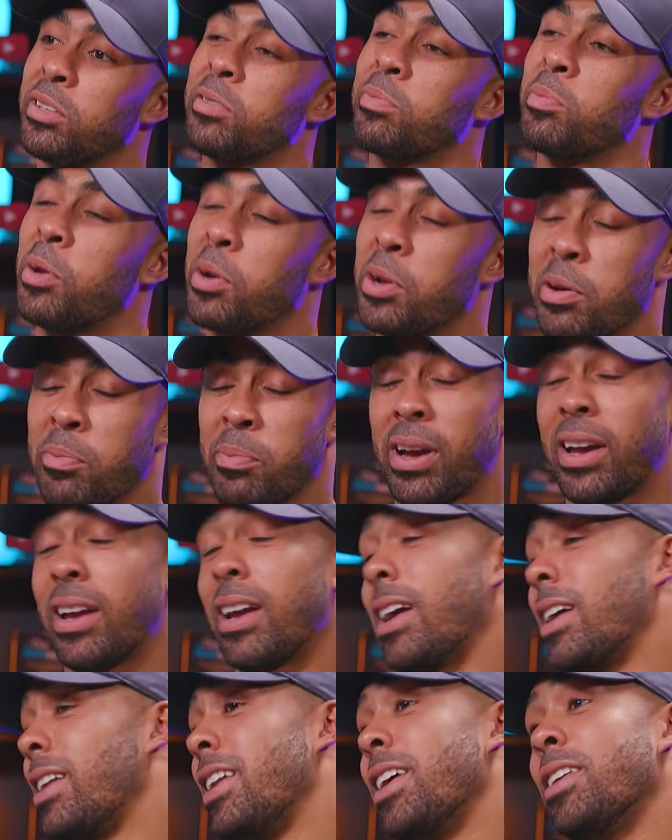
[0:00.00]
We spoke
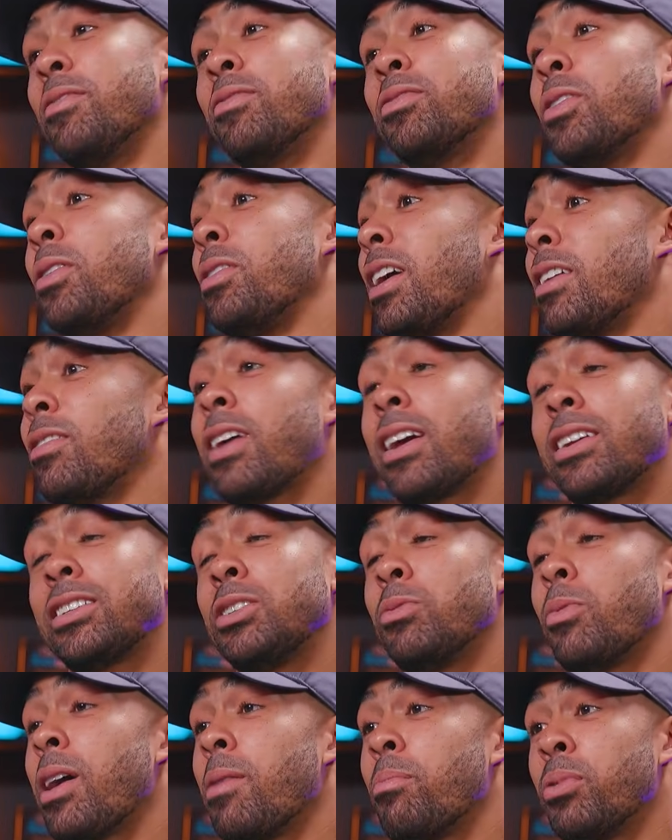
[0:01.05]
about it at length, so that's
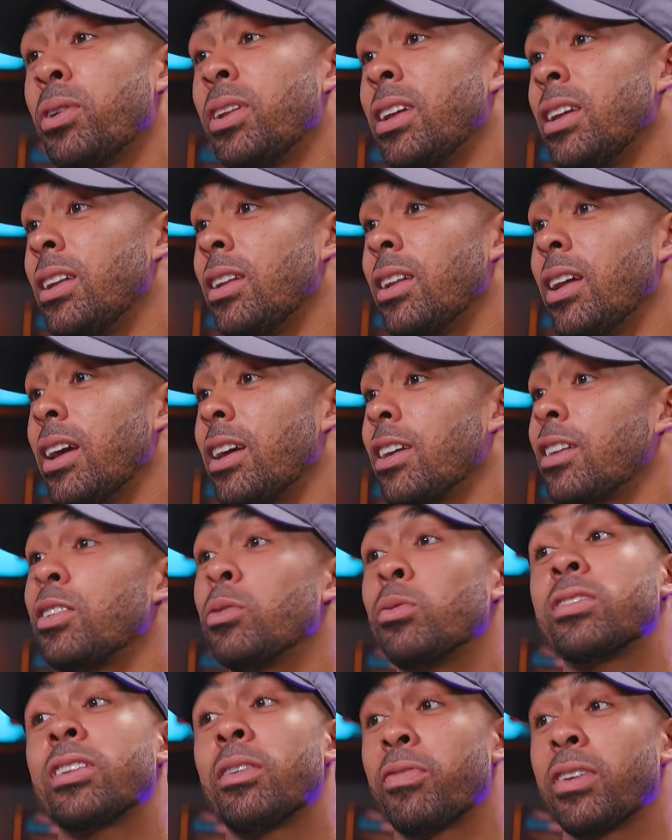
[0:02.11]
actually why I put it in there,
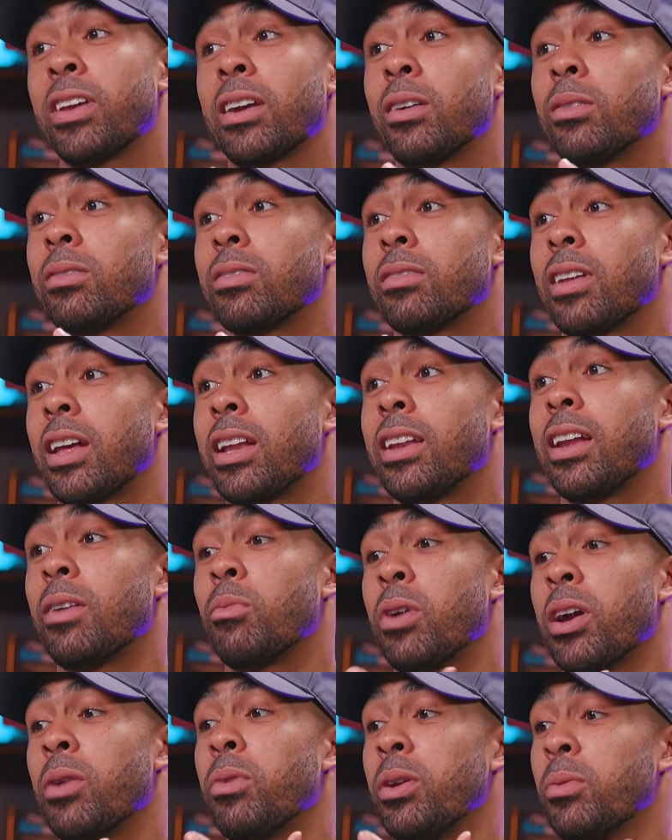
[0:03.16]
because it was something else. And
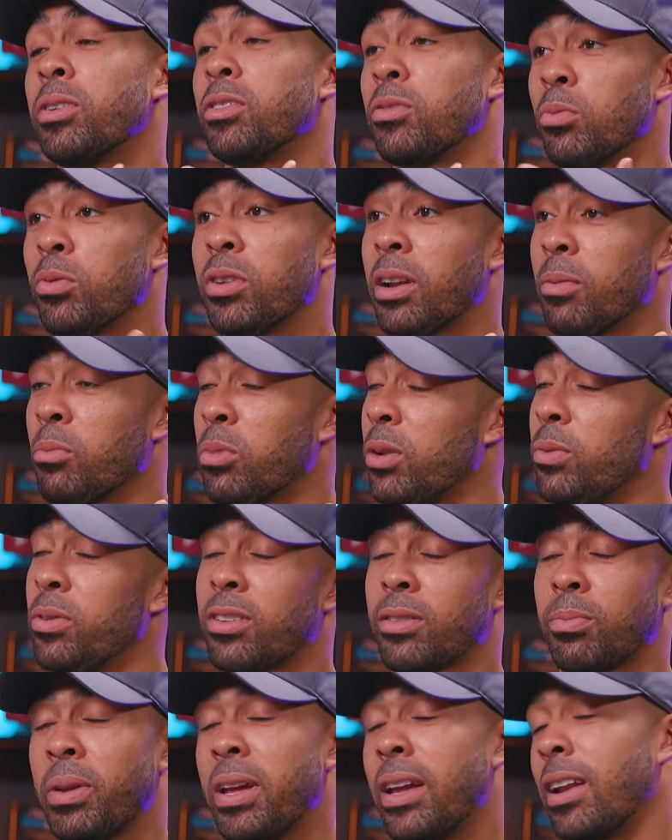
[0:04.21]
then where we
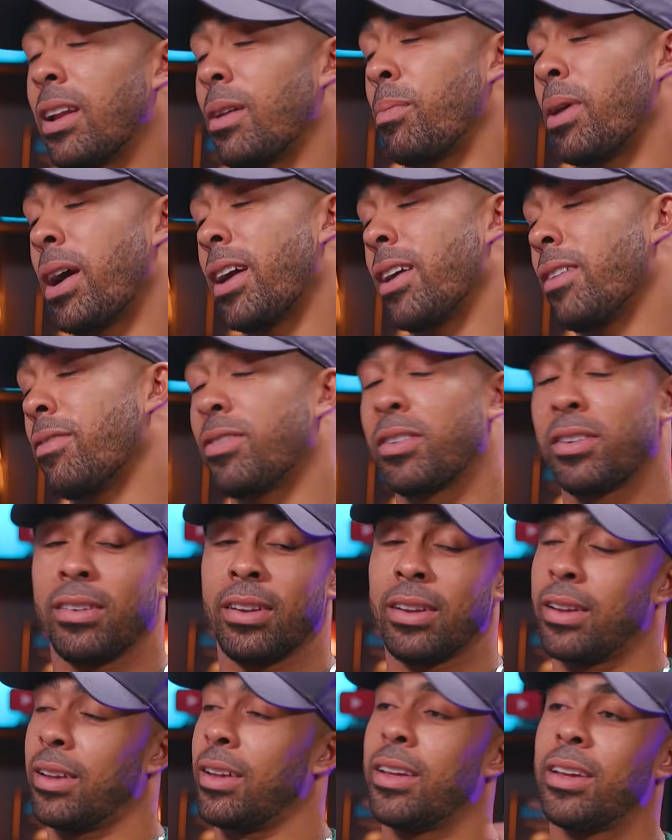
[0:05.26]
were speaking about it for
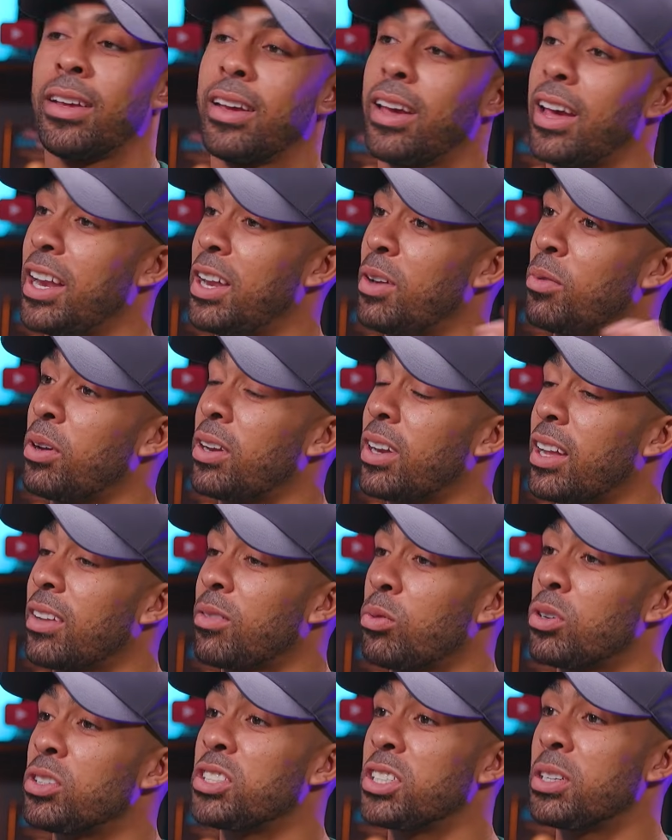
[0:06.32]
anyone
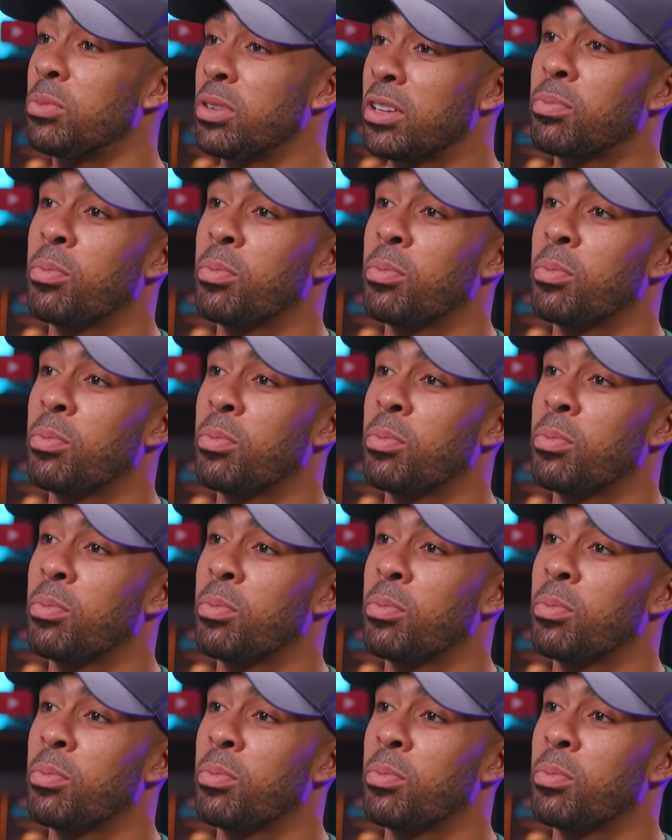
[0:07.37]
that's watching.